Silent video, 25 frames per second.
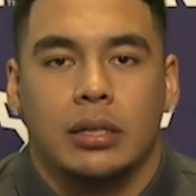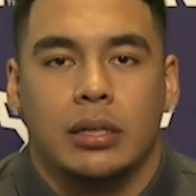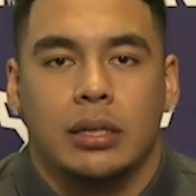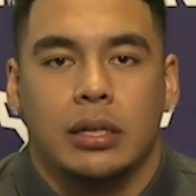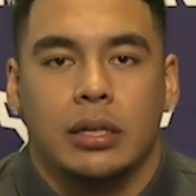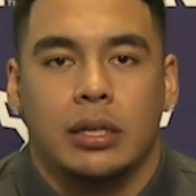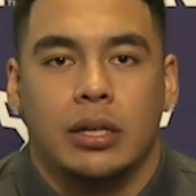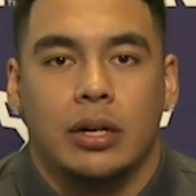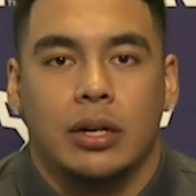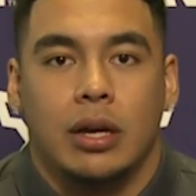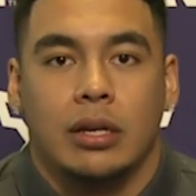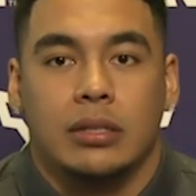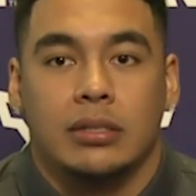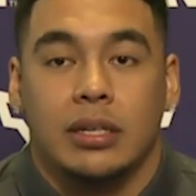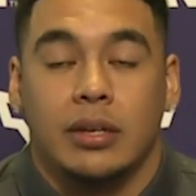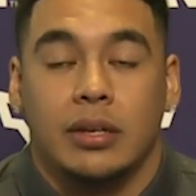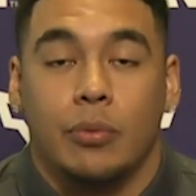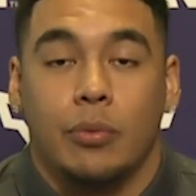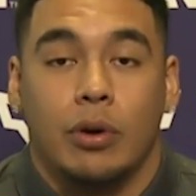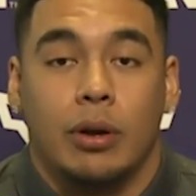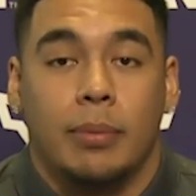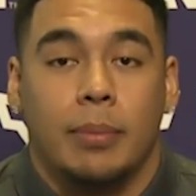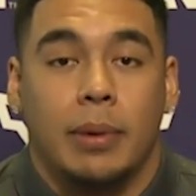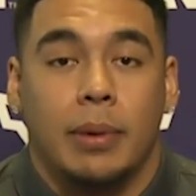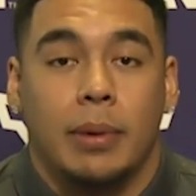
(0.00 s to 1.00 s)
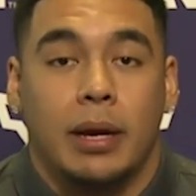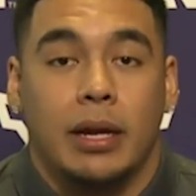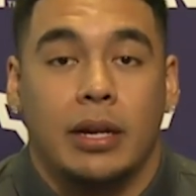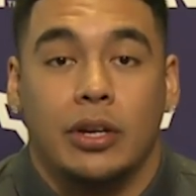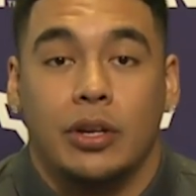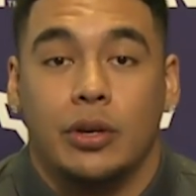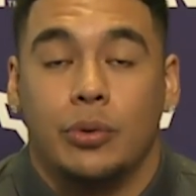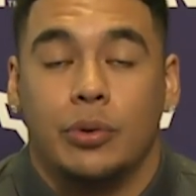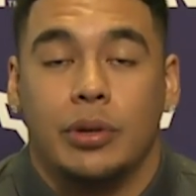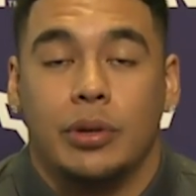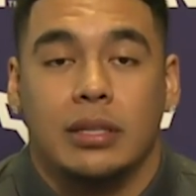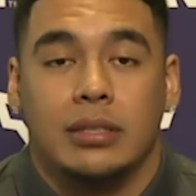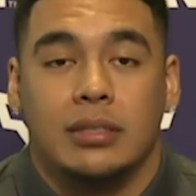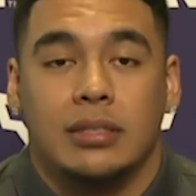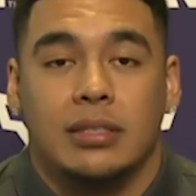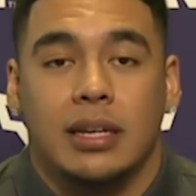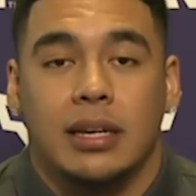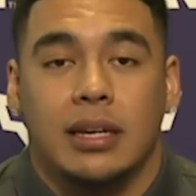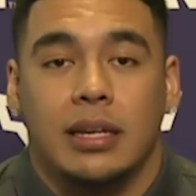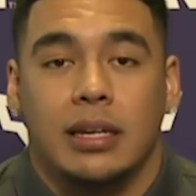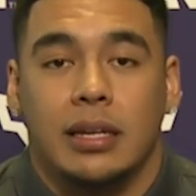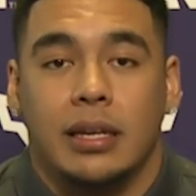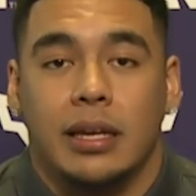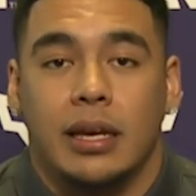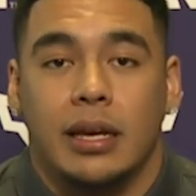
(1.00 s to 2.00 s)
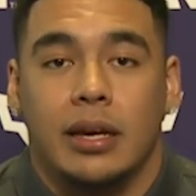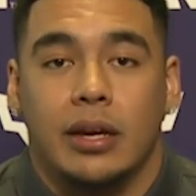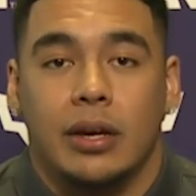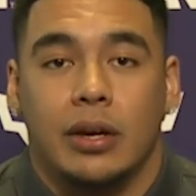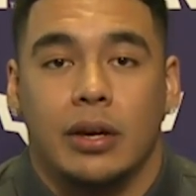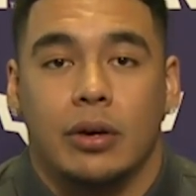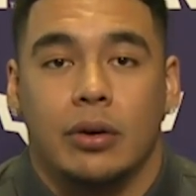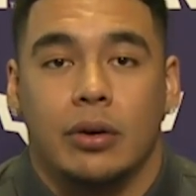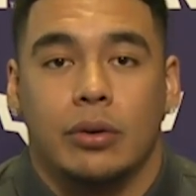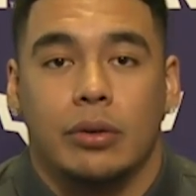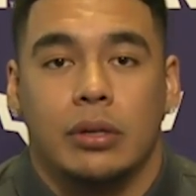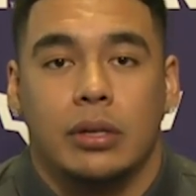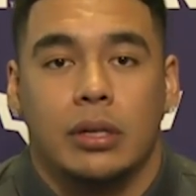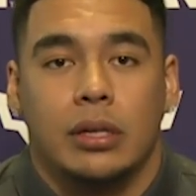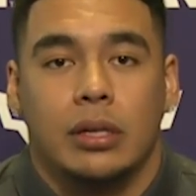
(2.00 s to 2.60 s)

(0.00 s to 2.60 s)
you know, I was like, what am I doing in San Diego?